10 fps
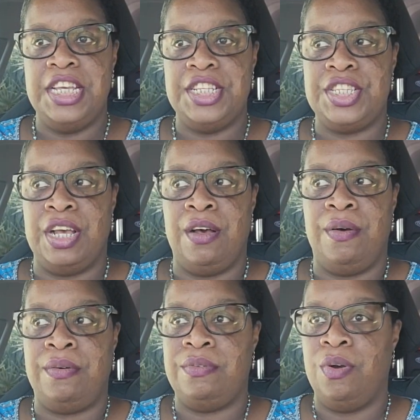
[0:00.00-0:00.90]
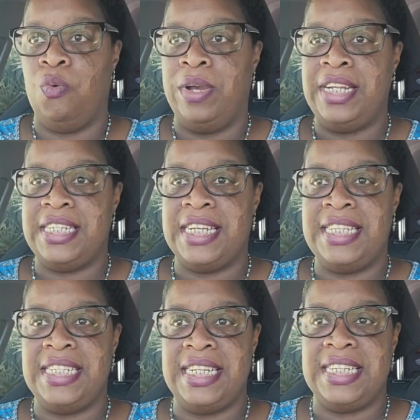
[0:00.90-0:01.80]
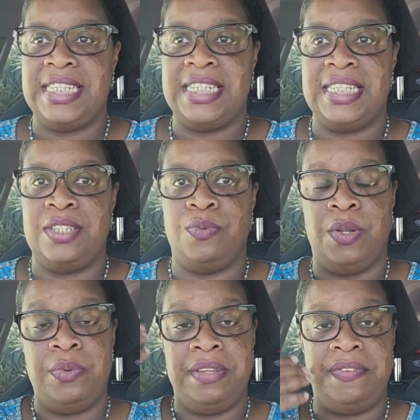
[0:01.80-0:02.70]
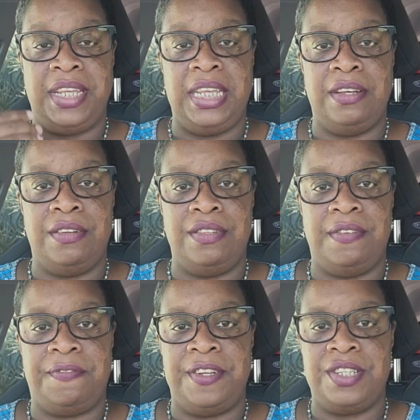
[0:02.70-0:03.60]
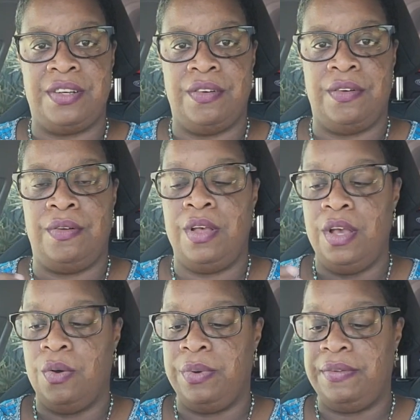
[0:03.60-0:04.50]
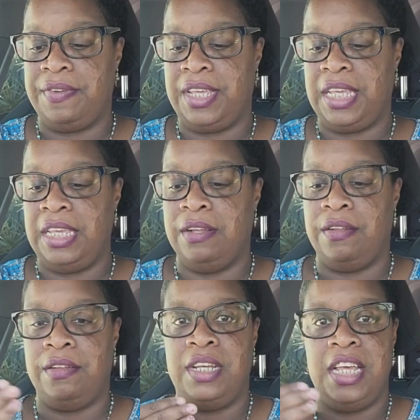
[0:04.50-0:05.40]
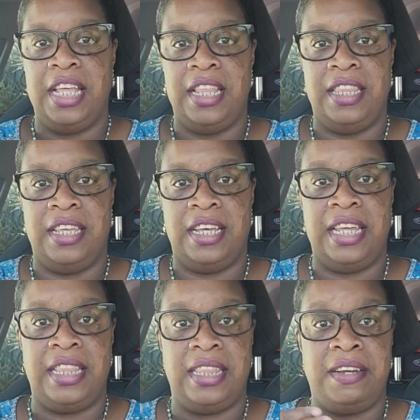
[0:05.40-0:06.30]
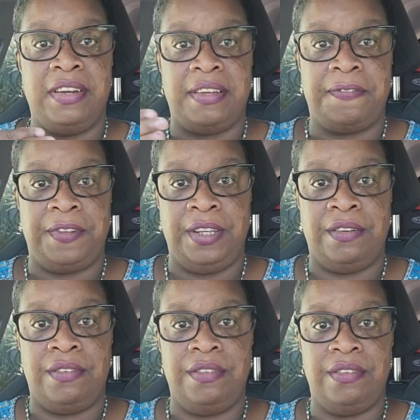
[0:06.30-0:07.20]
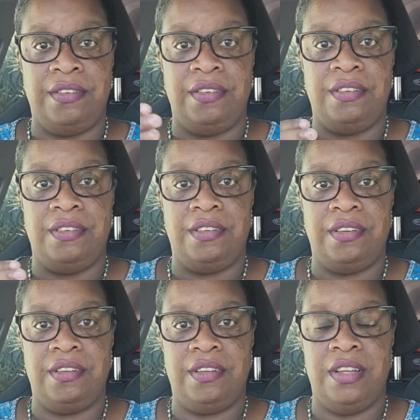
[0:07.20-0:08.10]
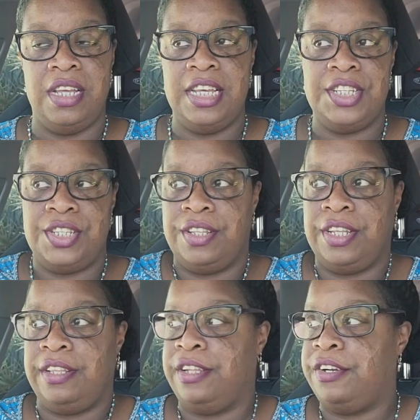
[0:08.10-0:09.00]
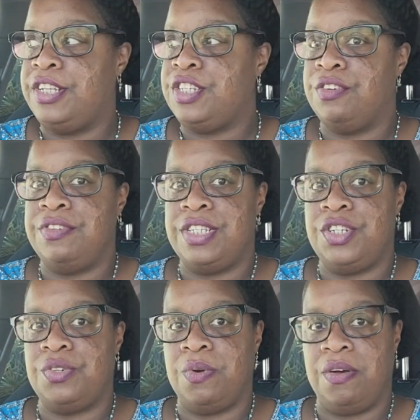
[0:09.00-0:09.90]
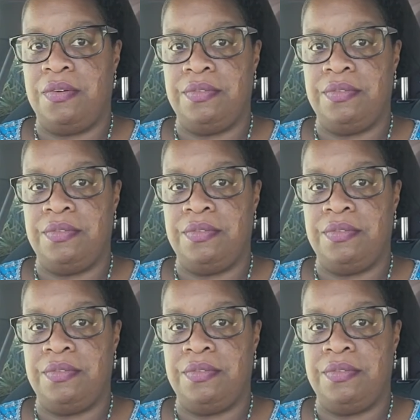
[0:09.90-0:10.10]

So when it doesn't exist is when we've healed the physical, we've healed the etheric field, so that there is no residual.